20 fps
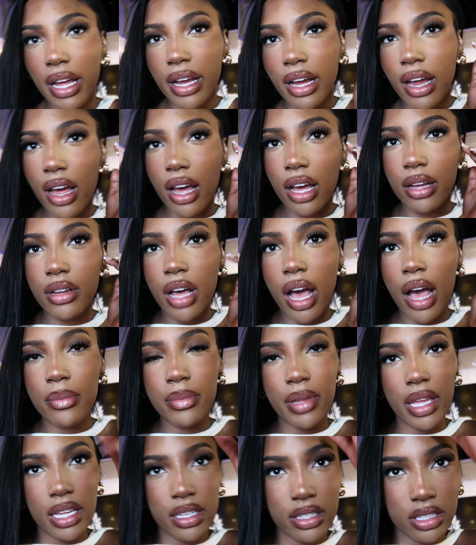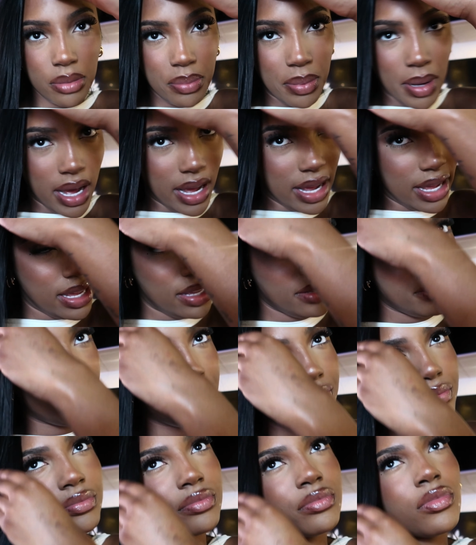Like, I'm in Dubai
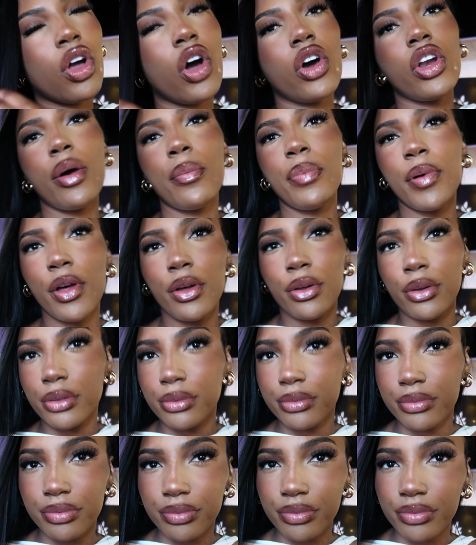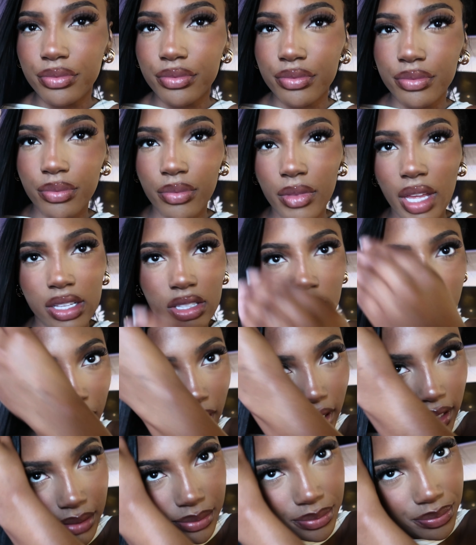on a boat in
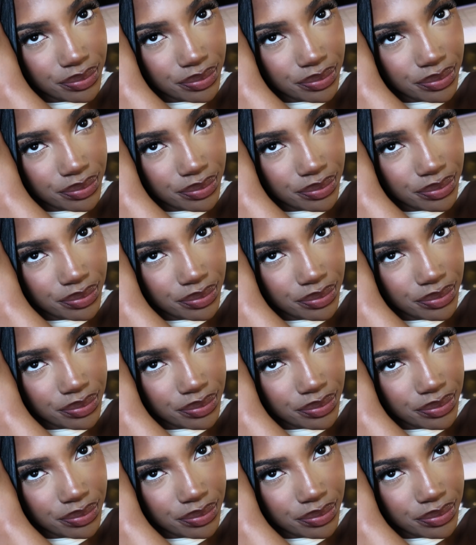Dubai.